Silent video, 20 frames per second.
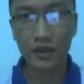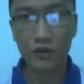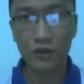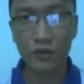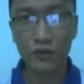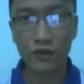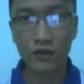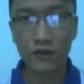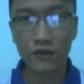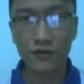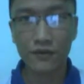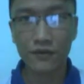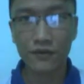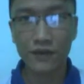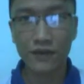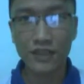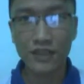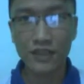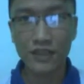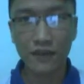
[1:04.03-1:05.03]
it was
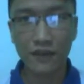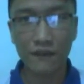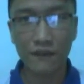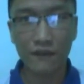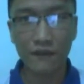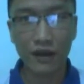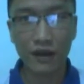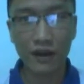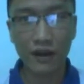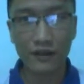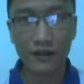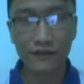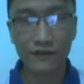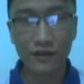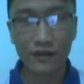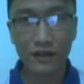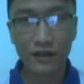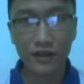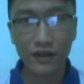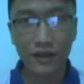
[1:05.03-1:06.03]
5:05,
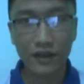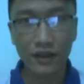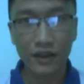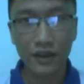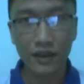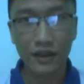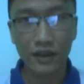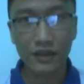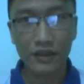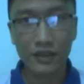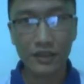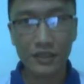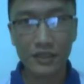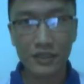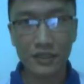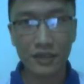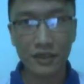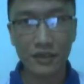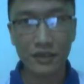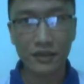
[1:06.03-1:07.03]
and he
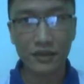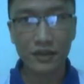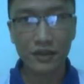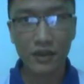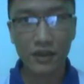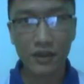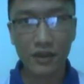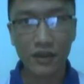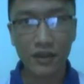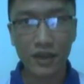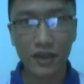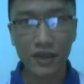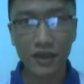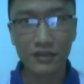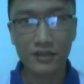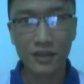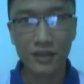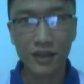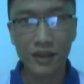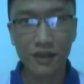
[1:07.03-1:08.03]
said they
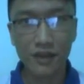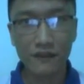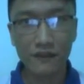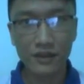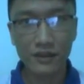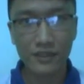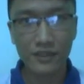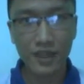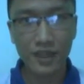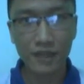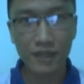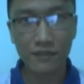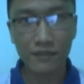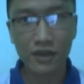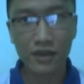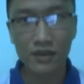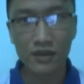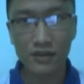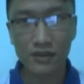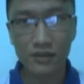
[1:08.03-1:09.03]
had to leave in 10
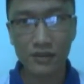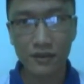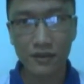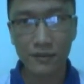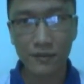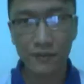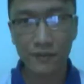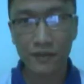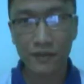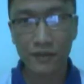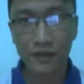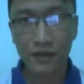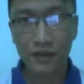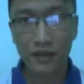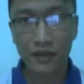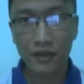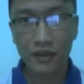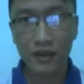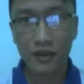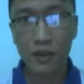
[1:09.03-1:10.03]
minutes.
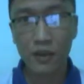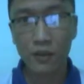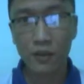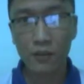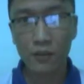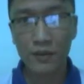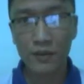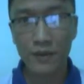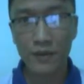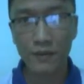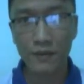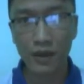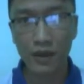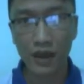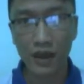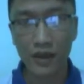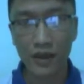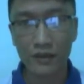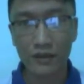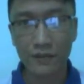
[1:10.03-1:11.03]
And the woman
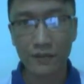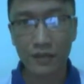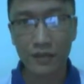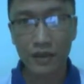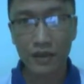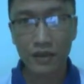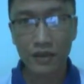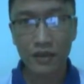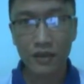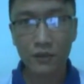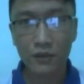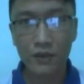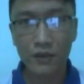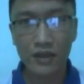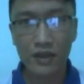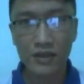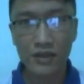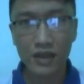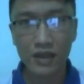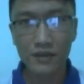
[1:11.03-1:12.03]
replied, "There
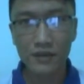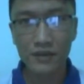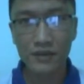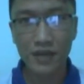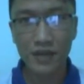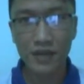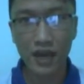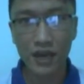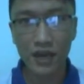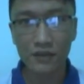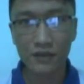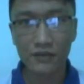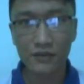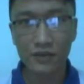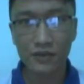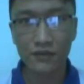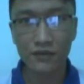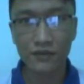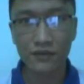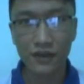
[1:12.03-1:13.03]
were enough time
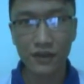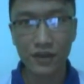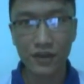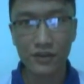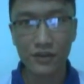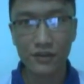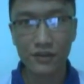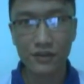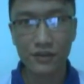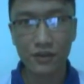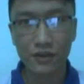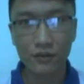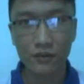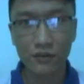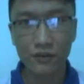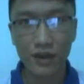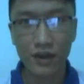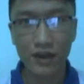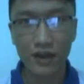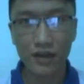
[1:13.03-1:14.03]
to finish
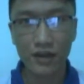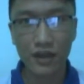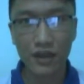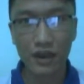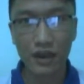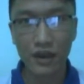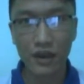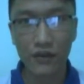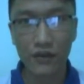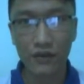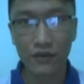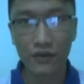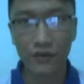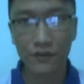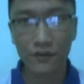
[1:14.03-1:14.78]
writing the letter."